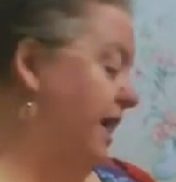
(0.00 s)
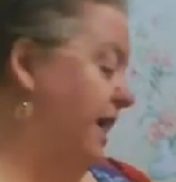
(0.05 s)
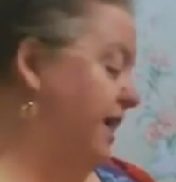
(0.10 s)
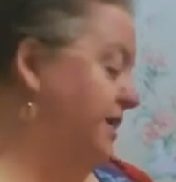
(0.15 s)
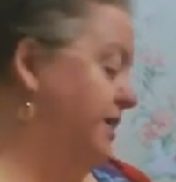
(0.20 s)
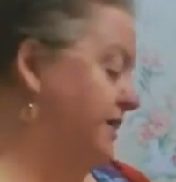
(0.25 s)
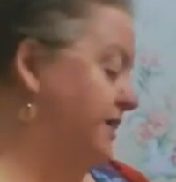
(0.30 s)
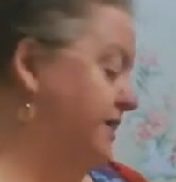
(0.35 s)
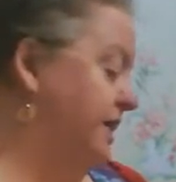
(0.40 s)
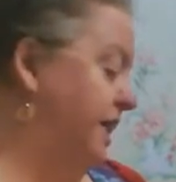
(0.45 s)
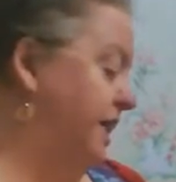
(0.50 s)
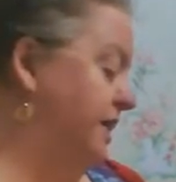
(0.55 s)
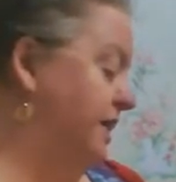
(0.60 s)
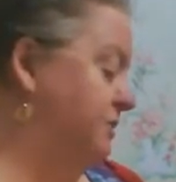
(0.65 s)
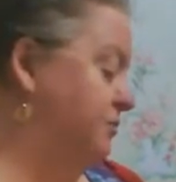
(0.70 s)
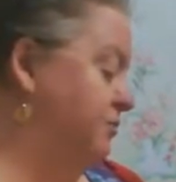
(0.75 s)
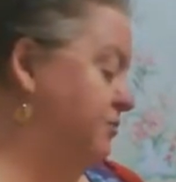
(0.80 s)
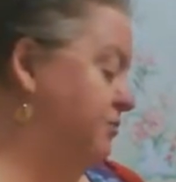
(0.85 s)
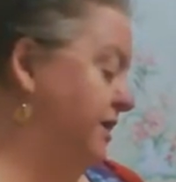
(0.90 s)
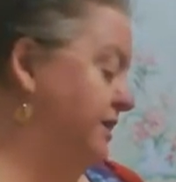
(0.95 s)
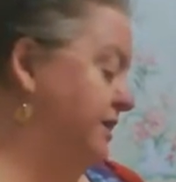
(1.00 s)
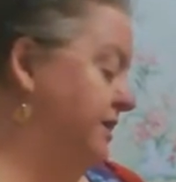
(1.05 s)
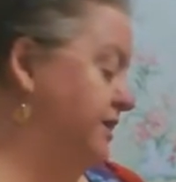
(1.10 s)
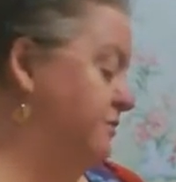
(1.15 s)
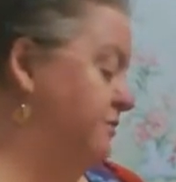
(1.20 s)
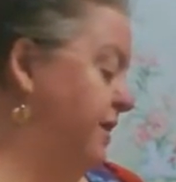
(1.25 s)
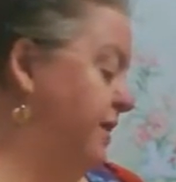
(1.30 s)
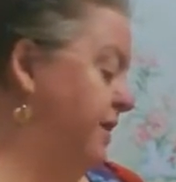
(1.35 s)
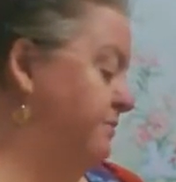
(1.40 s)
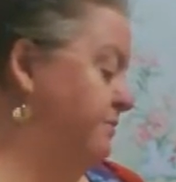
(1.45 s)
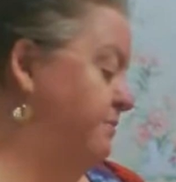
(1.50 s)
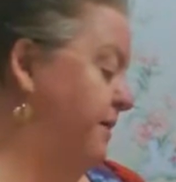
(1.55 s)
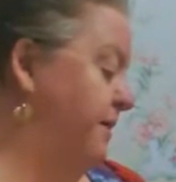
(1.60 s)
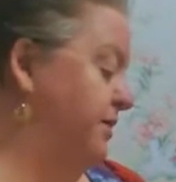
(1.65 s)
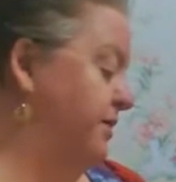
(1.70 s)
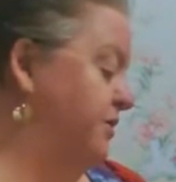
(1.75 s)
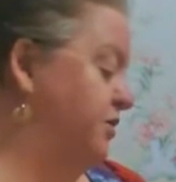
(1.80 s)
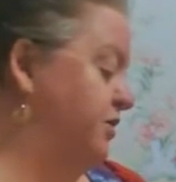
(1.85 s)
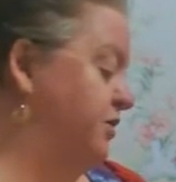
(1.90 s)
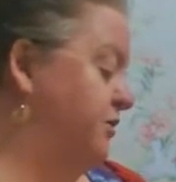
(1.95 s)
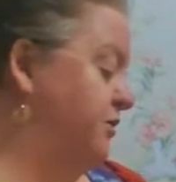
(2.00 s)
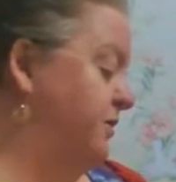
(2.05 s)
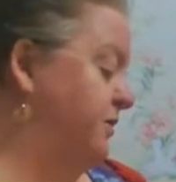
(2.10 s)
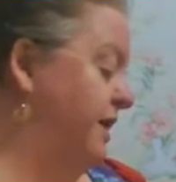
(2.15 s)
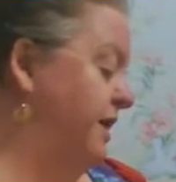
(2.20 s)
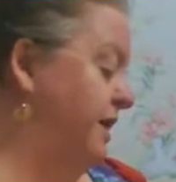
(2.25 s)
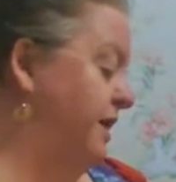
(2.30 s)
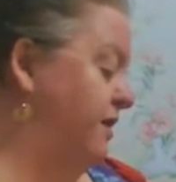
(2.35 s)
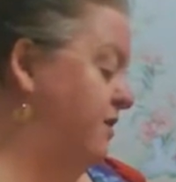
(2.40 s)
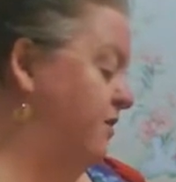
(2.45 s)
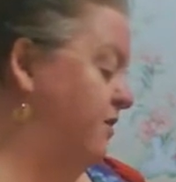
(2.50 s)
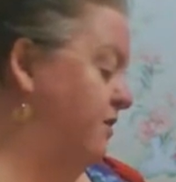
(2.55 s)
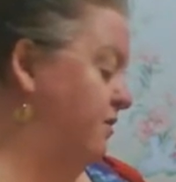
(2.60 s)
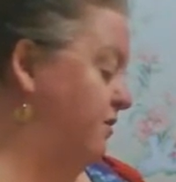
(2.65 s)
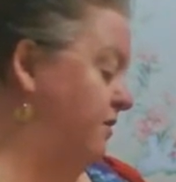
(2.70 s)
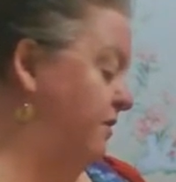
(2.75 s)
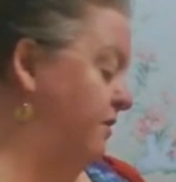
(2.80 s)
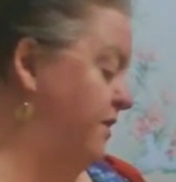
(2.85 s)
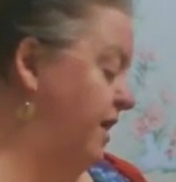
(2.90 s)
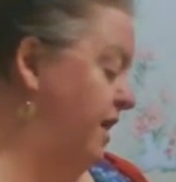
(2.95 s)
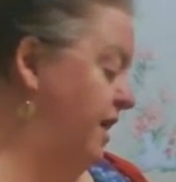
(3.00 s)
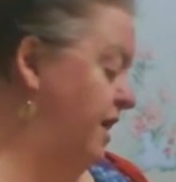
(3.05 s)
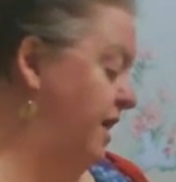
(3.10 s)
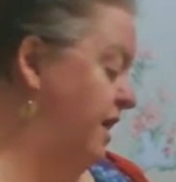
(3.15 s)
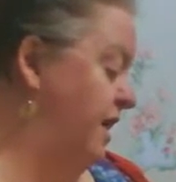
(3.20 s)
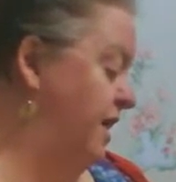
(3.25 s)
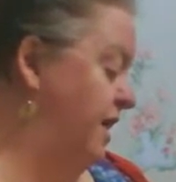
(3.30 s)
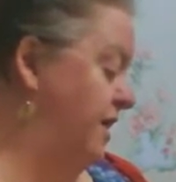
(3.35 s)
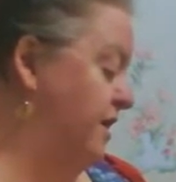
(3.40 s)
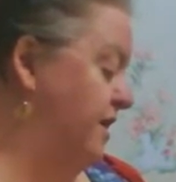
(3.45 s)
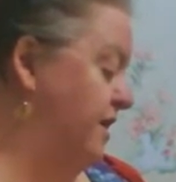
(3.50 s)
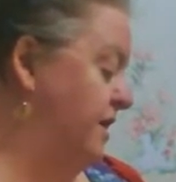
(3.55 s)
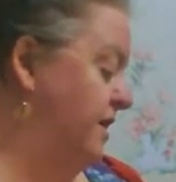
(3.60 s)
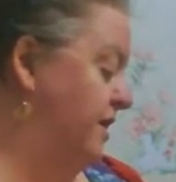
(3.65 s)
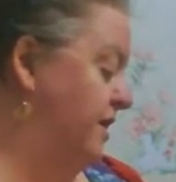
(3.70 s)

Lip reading: And it says press the red button to hear the...